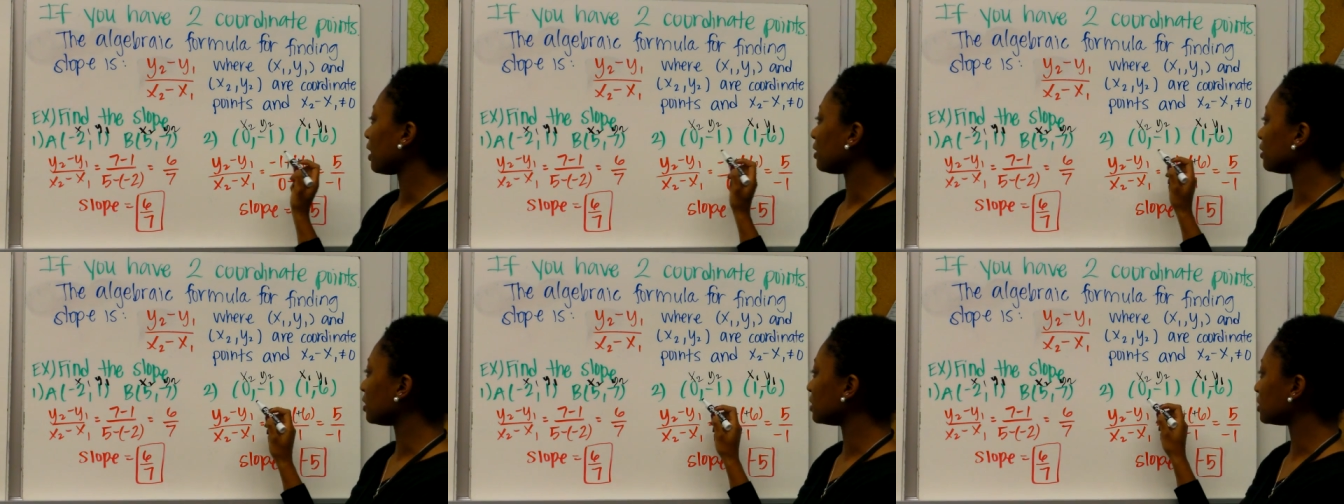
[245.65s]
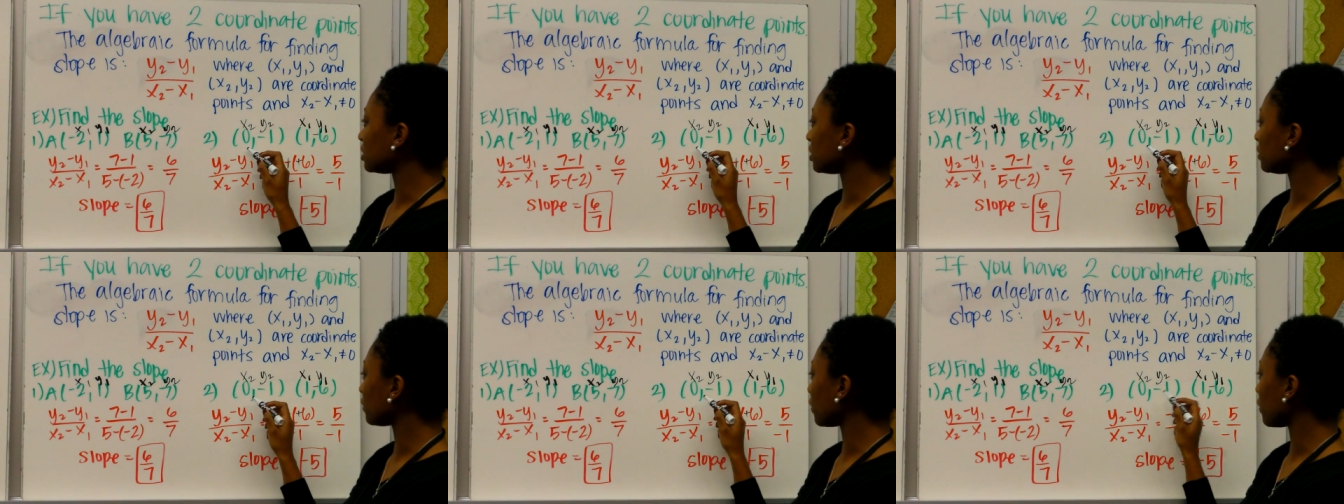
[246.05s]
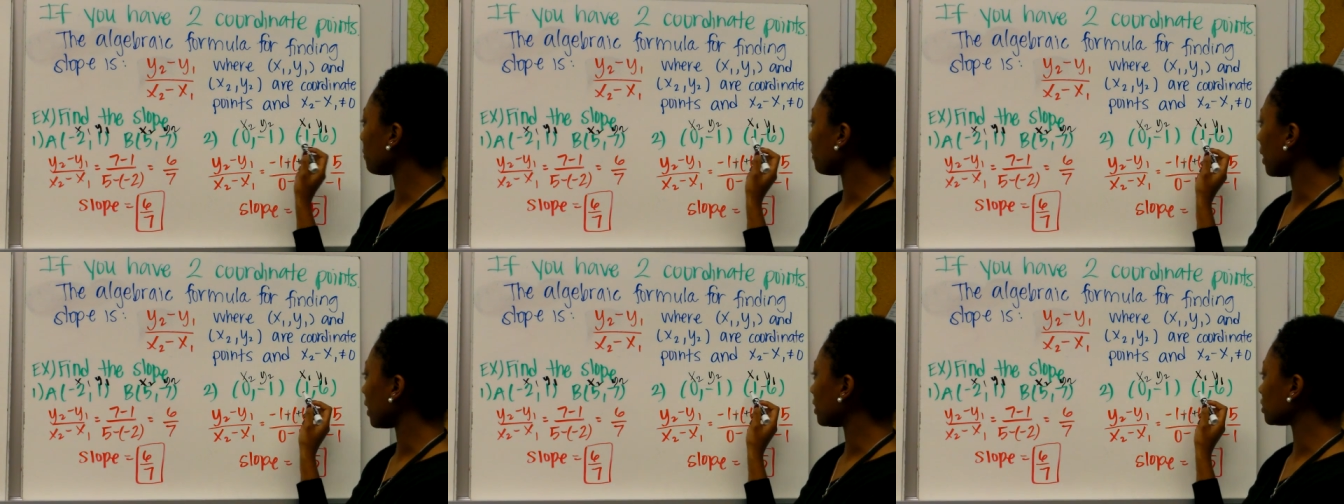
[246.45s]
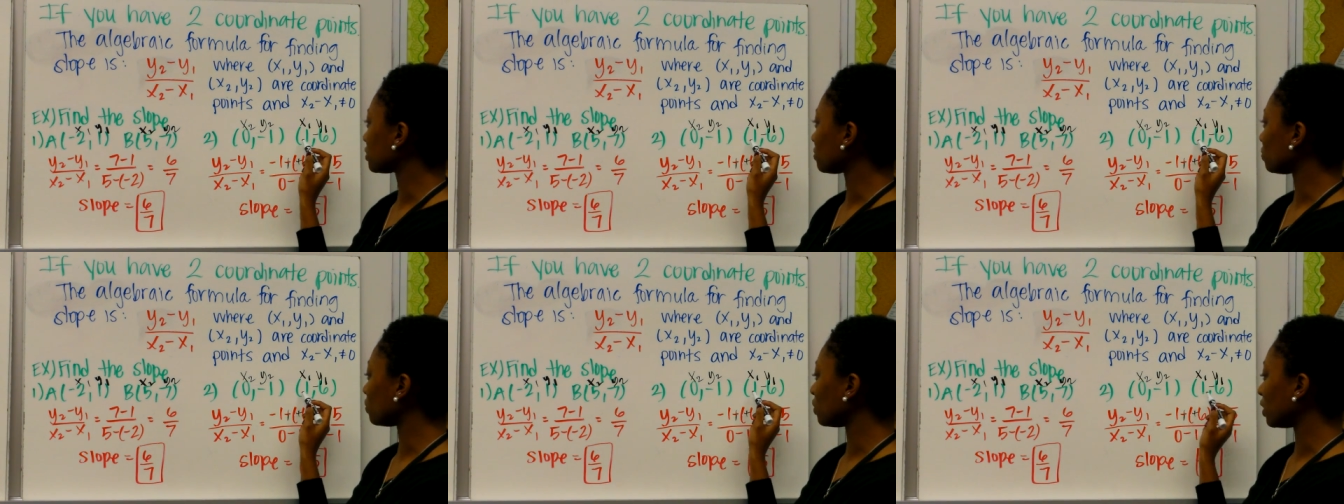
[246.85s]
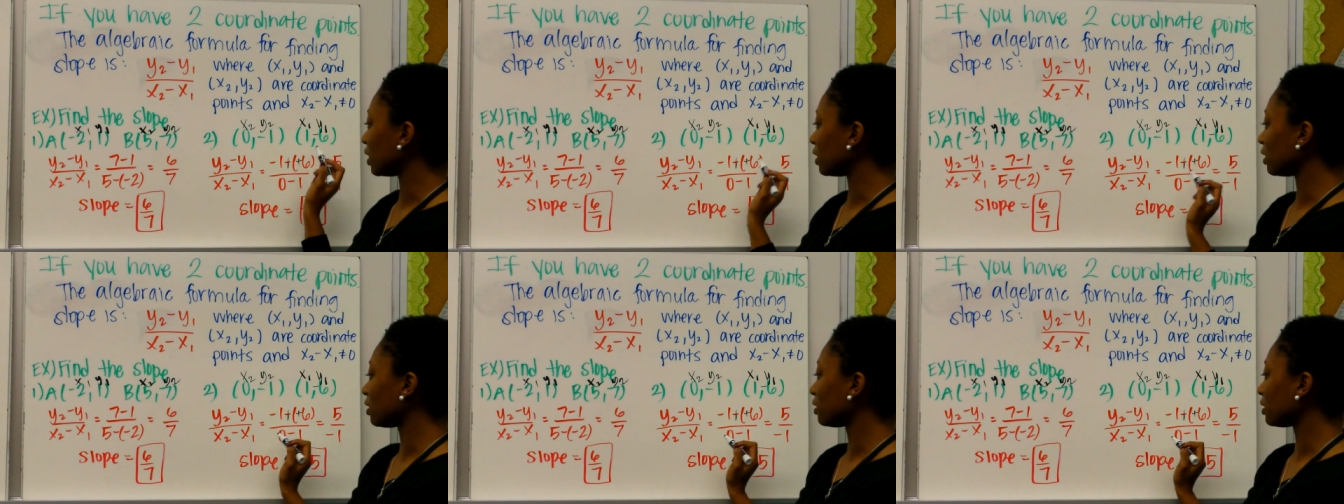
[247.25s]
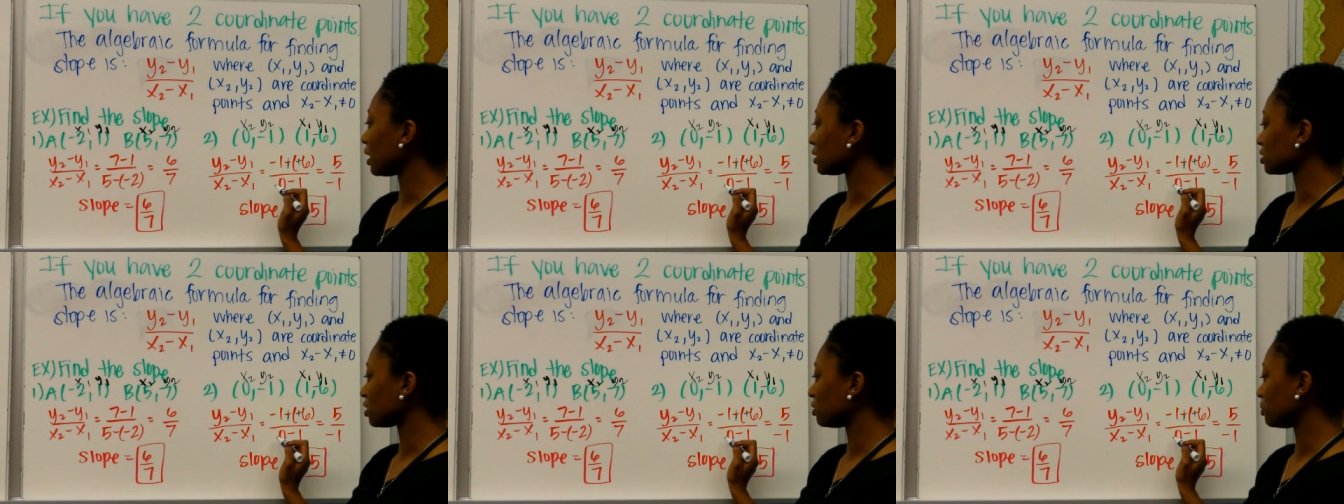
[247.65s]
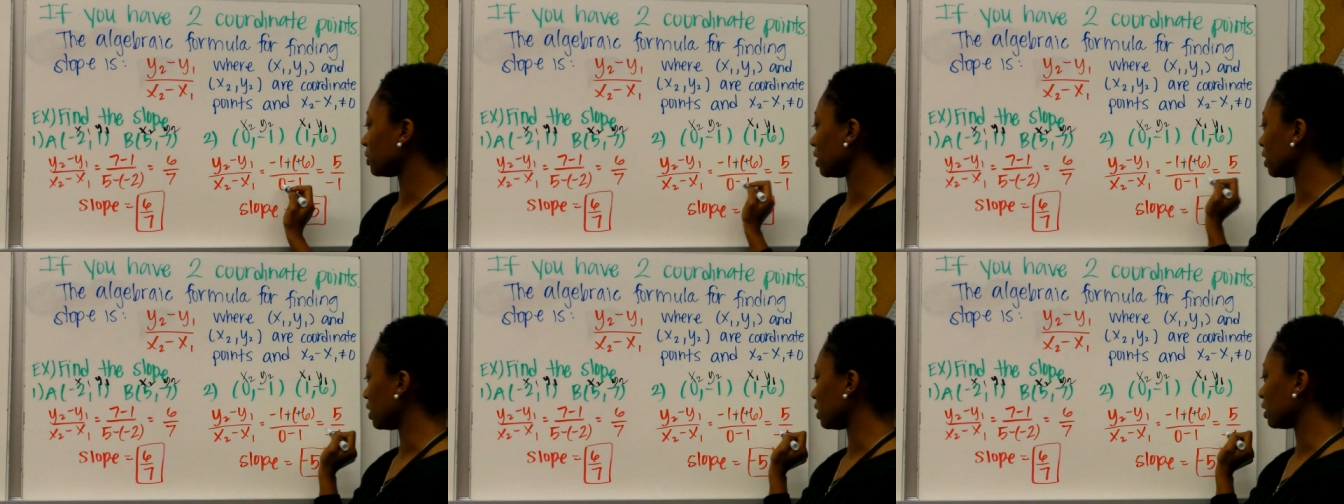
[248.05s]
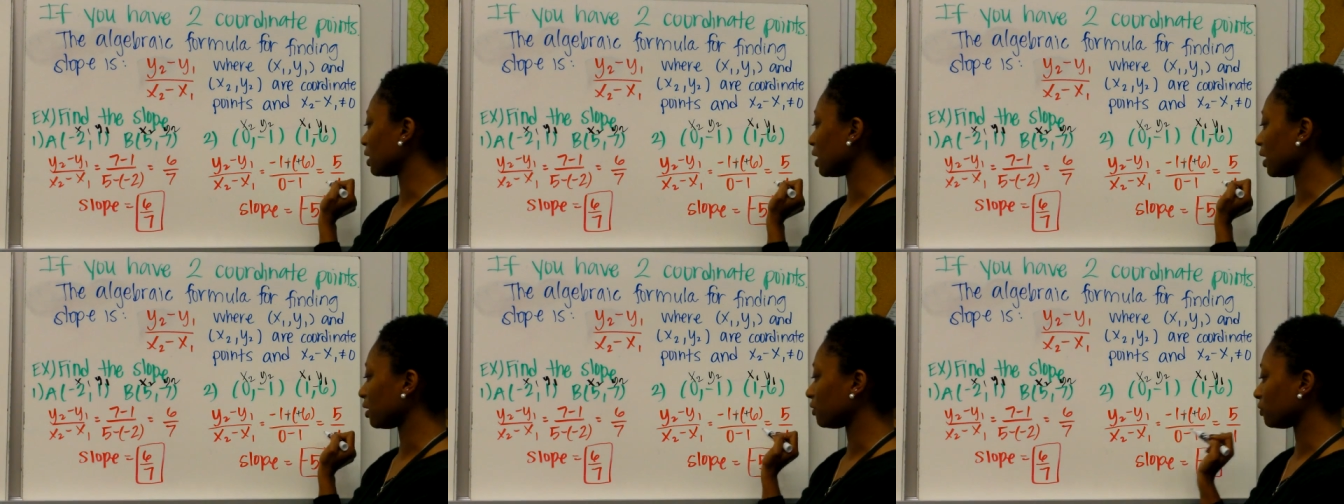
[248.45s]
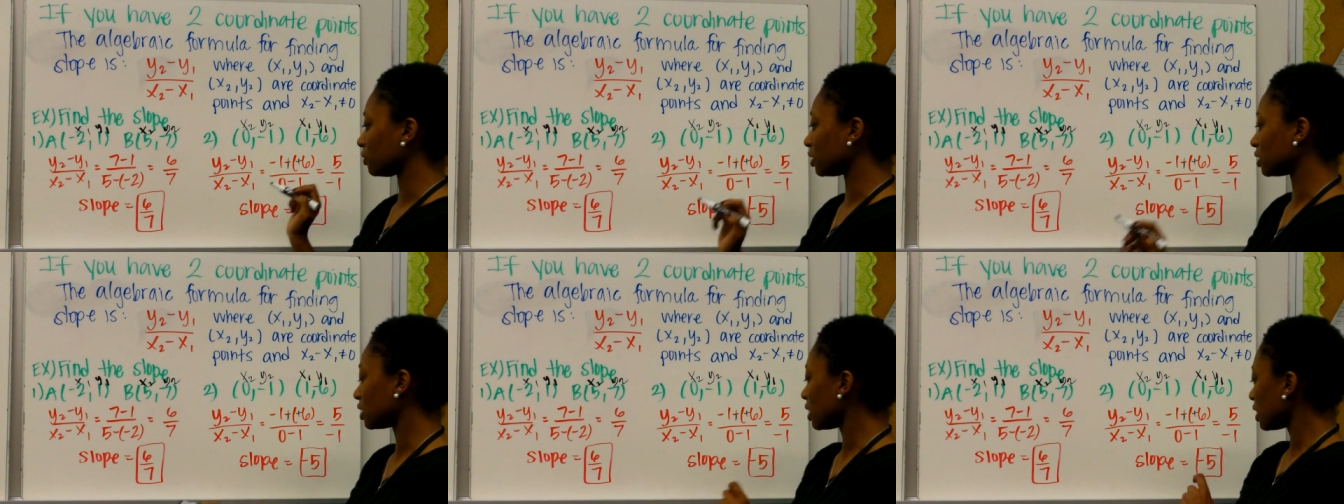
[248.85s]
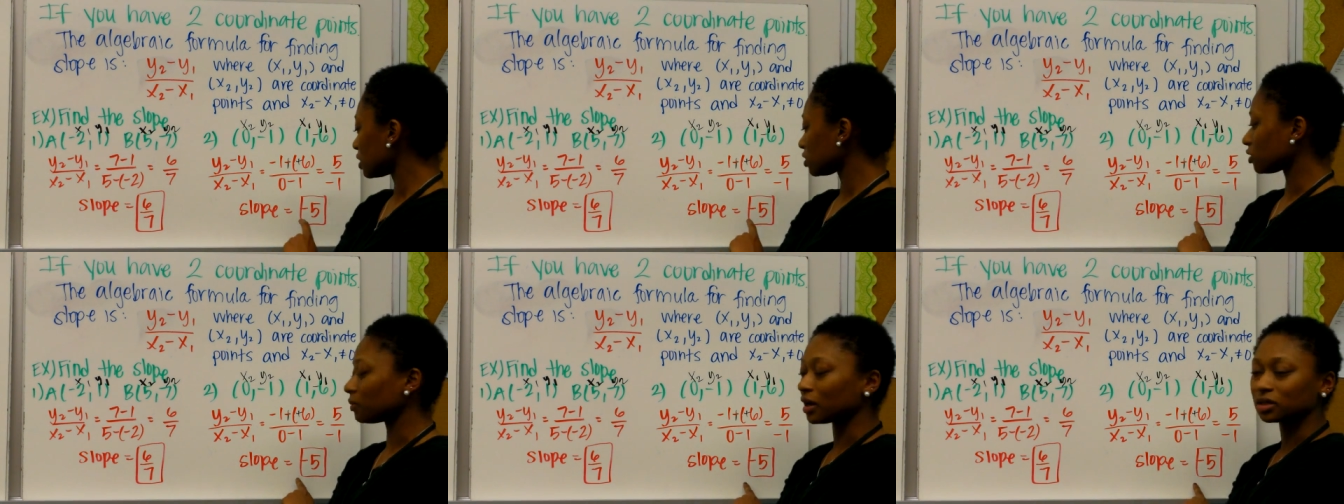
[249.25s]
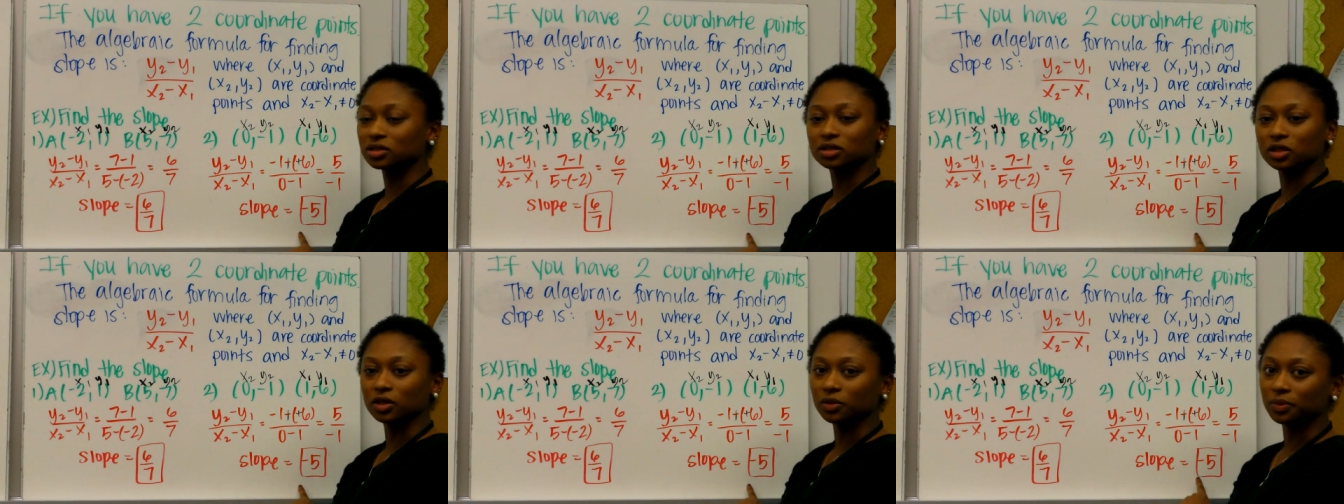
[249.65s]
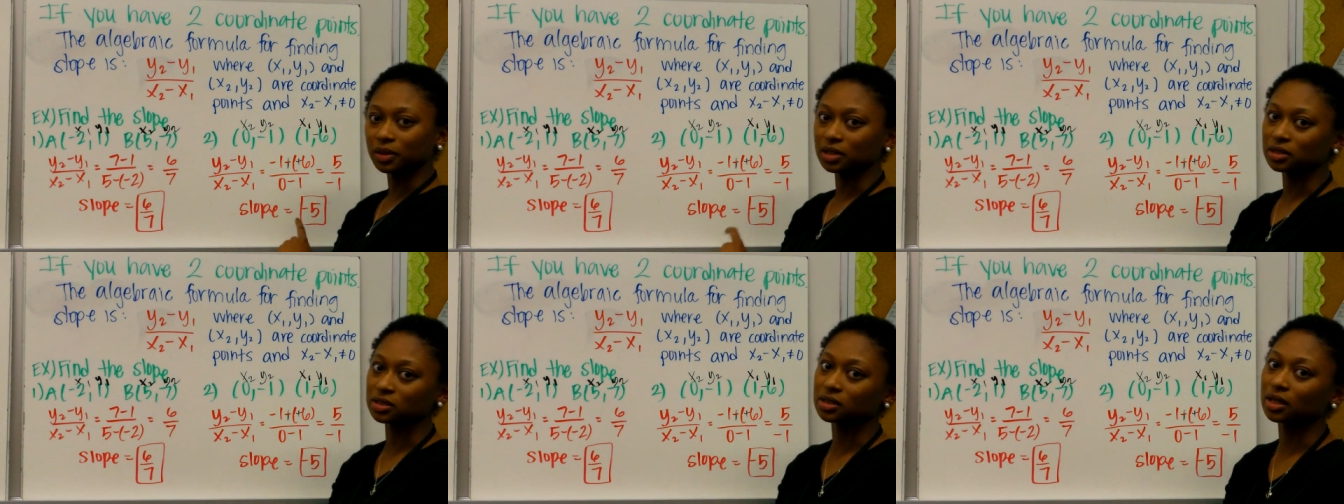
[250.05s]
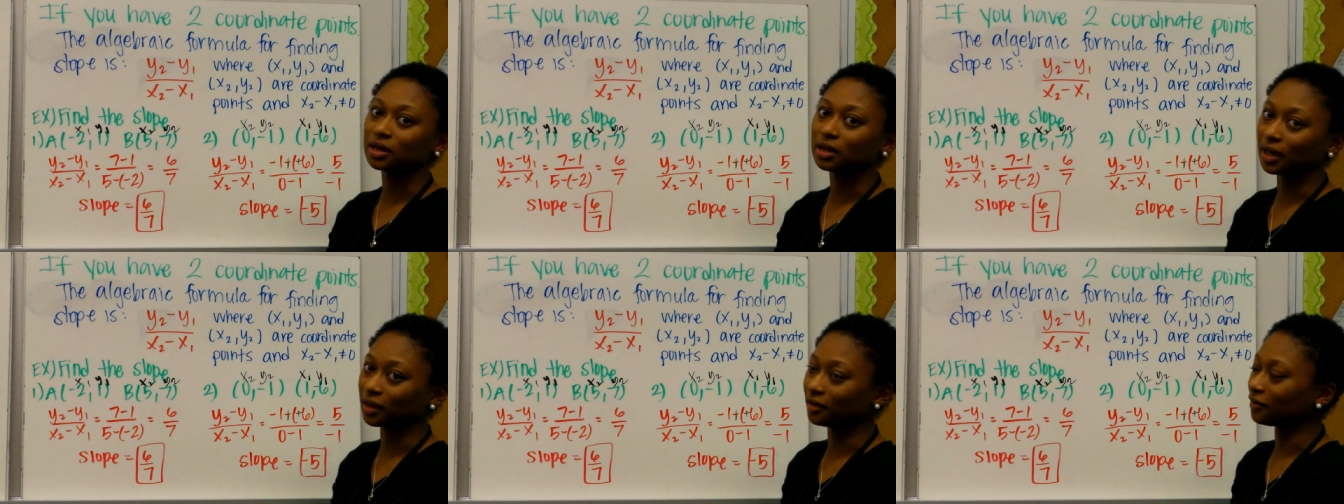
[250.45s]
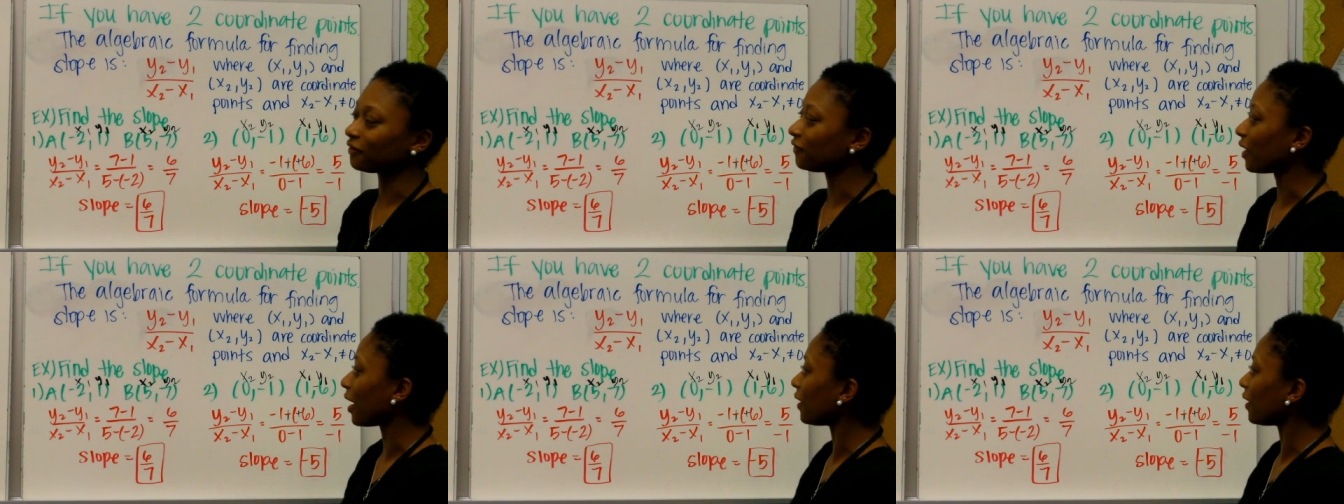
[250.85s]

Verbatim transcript: And then 0 minus 1, that's going to be negative 1. So my slope is negative